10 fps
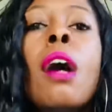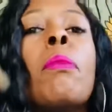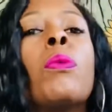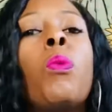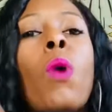
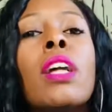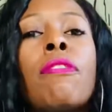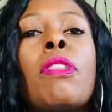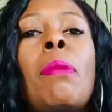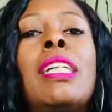but one of
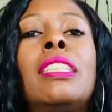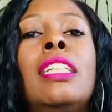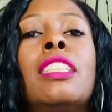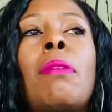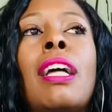the best
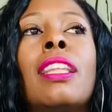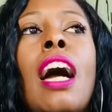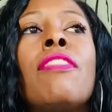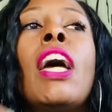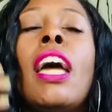days of my life.